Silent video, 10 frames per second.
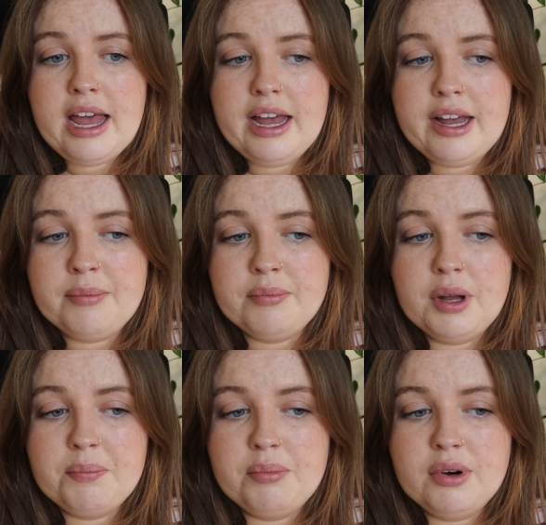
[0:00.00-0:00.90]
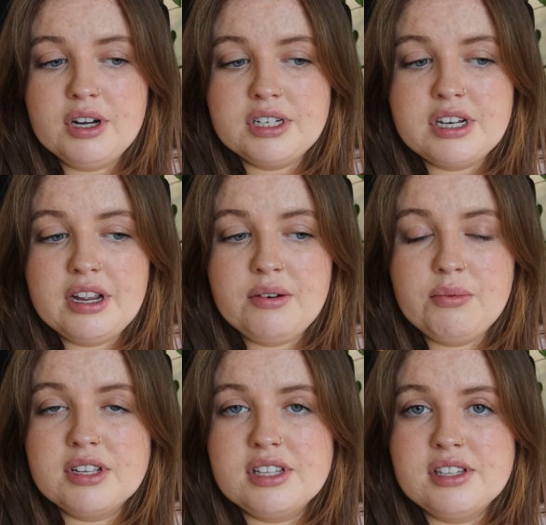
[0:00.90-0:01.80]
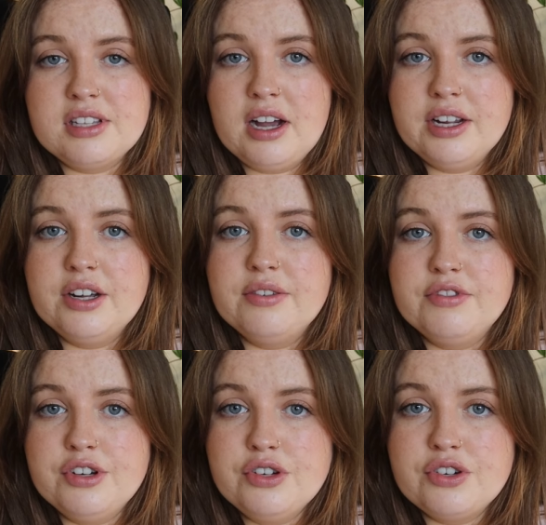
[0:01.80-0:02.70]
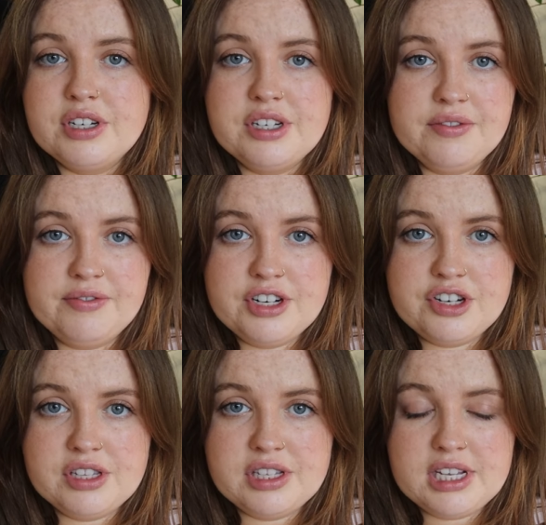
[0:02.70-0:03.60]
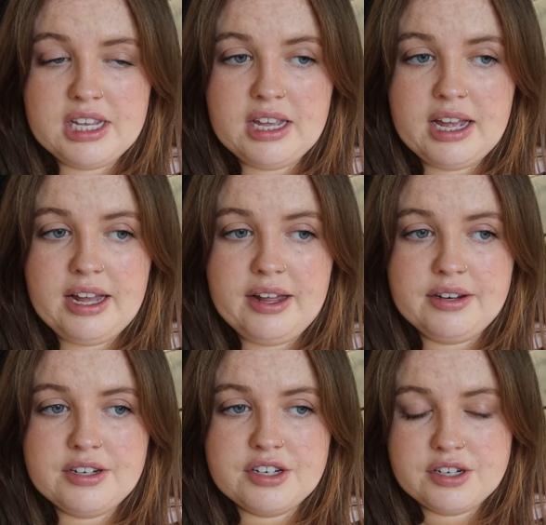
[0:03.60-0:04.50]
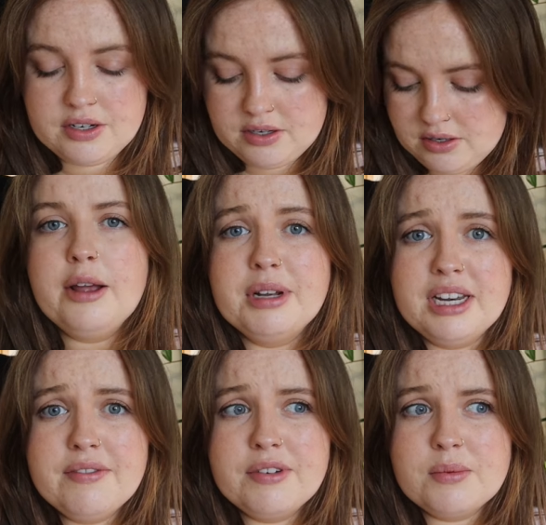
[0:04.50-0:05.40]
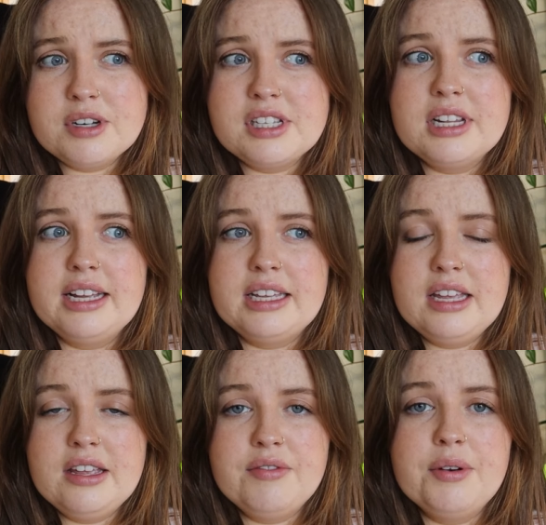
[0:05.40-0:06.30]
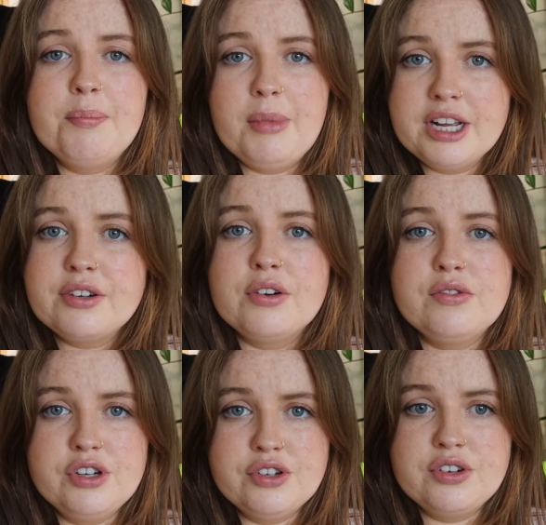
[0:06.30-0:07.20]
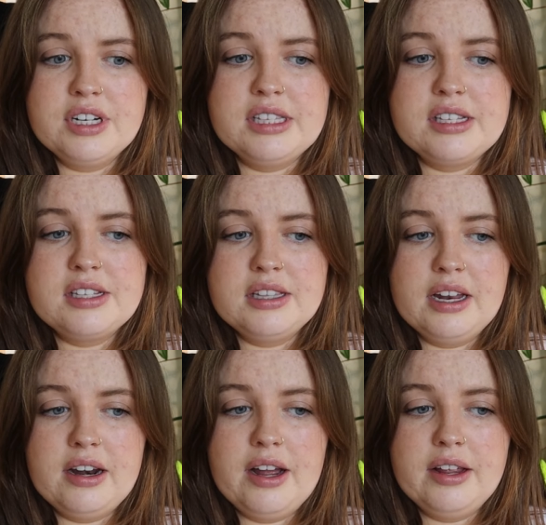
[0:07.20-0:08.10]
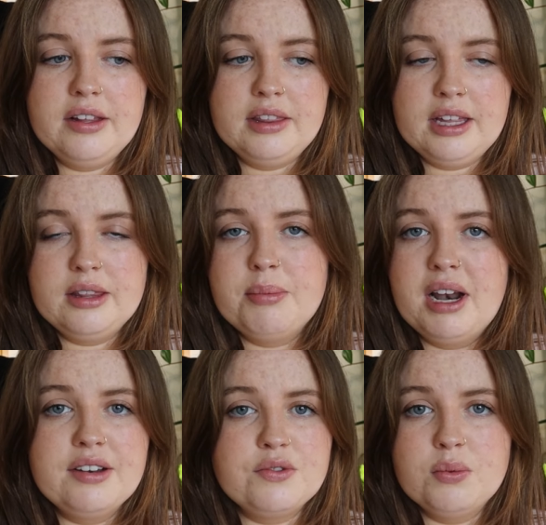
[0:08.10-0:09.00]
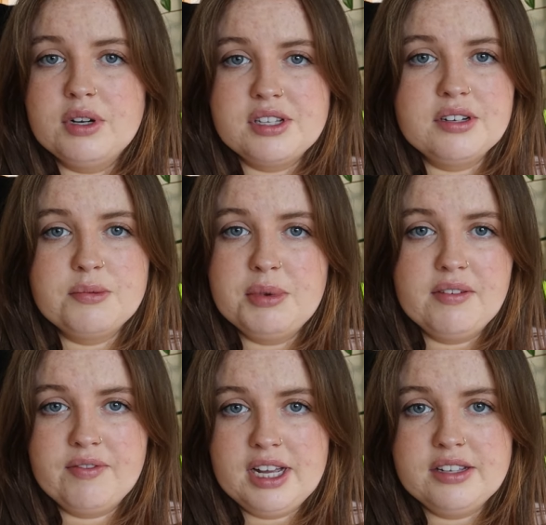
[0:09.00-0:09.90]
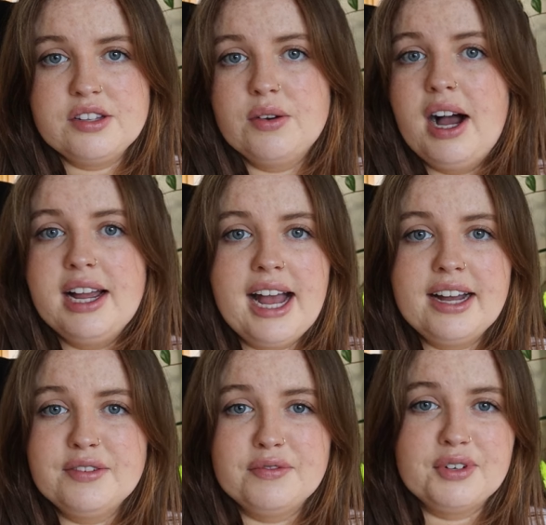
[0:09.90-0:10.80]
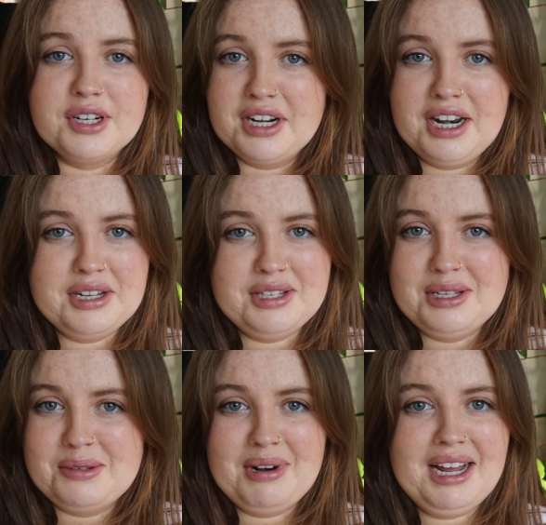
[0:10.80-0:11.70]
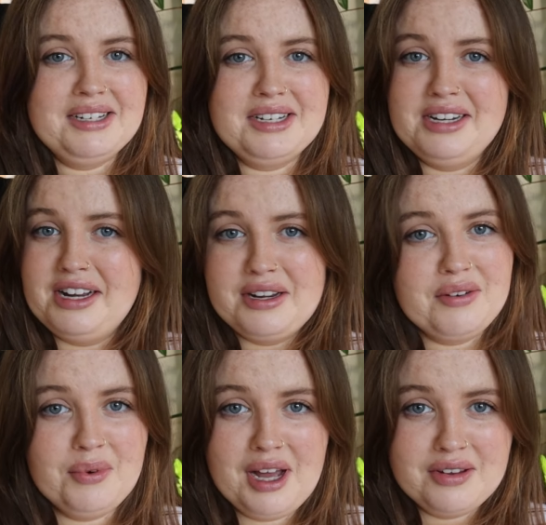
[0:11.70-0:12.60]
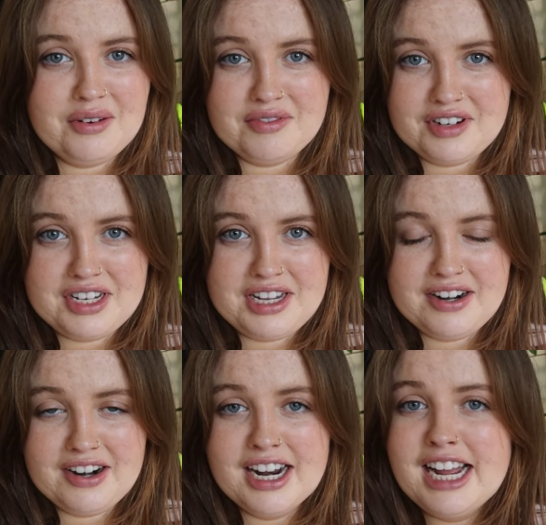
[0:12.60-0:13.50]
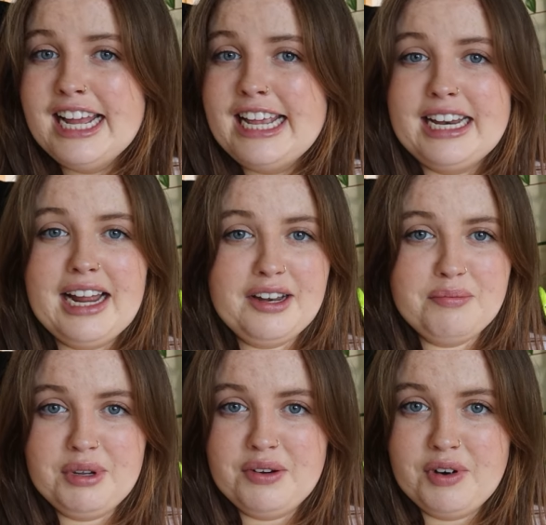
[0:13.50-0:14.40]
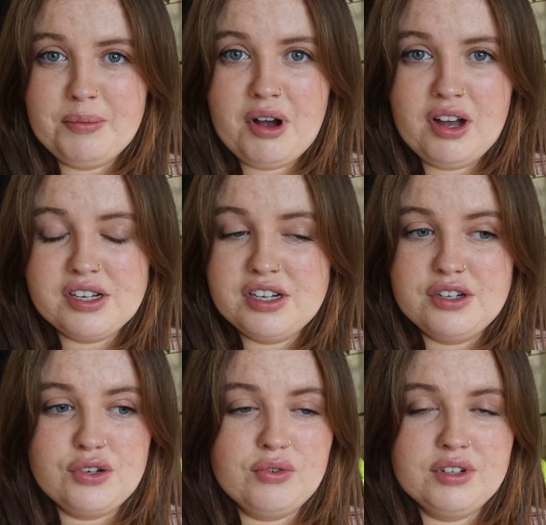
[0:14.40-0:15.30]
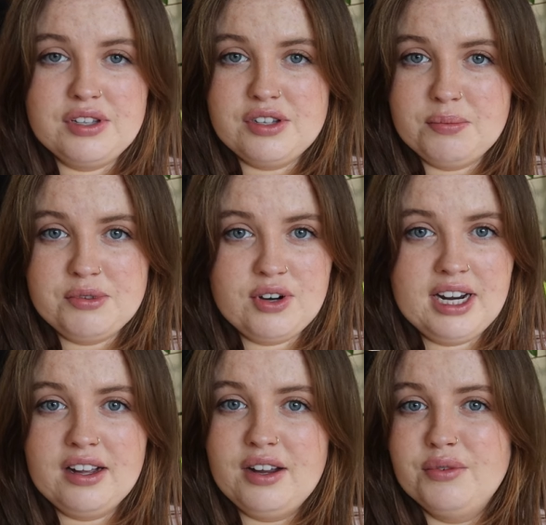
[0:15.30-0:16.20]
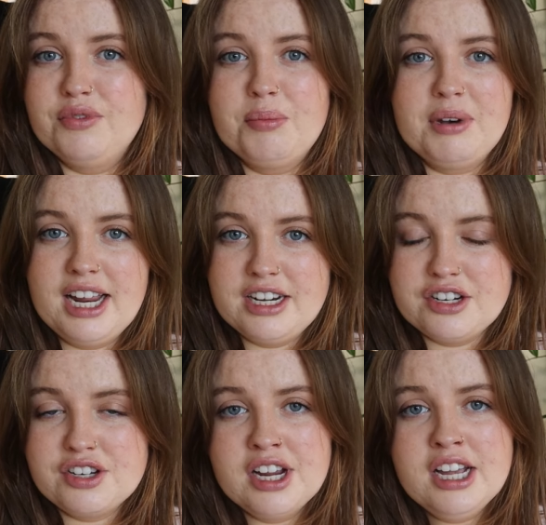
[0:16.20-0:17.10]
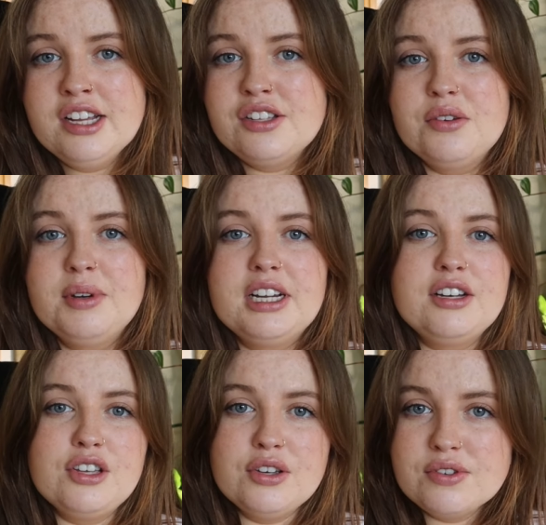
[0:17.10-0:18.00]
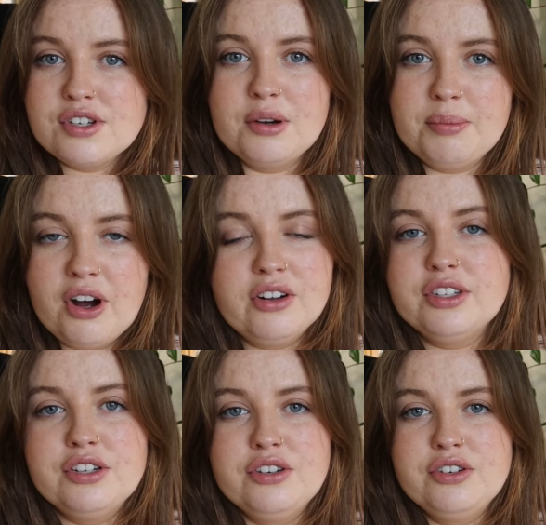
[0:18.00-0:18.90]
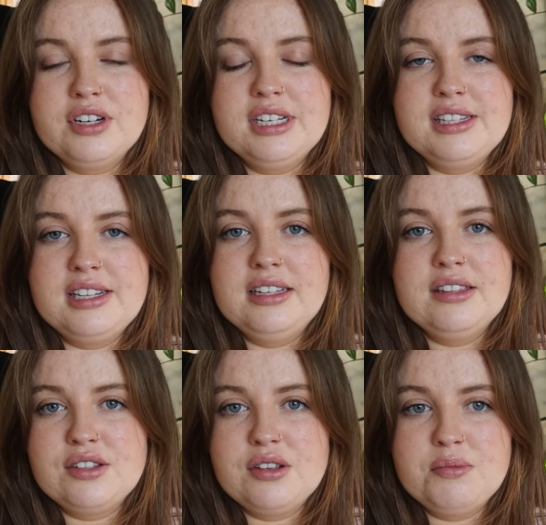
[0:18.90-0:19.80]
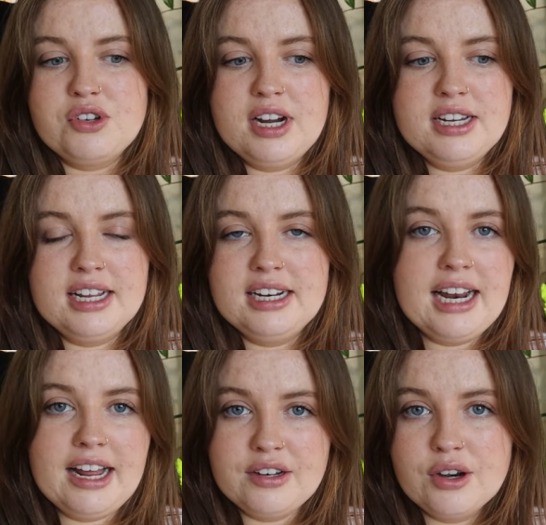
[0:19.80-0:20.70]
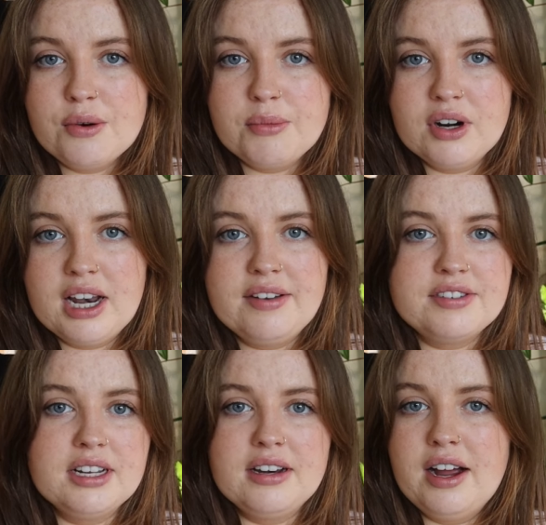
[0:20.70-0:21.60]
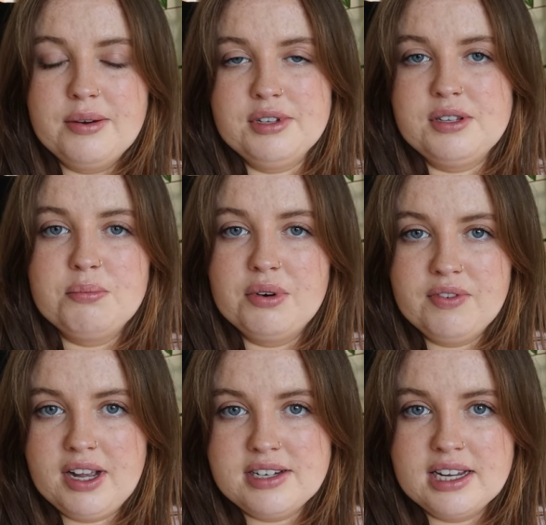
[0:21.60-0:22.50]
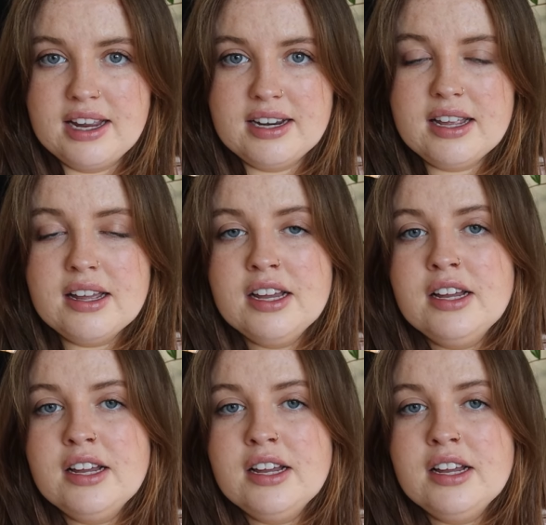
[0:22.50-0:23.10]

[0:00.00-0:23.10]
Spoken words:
but it was a sign of nutrient deficiency, and I believe it was like even micronutrients that the plant wasn't being fed. So I hadn't fertilized this plant in like well over a year. It hadn't been repotted or the substrate kind of replenished. So it had used up all the nutrients in the substrate and it had no more left, and I wasn't providing any.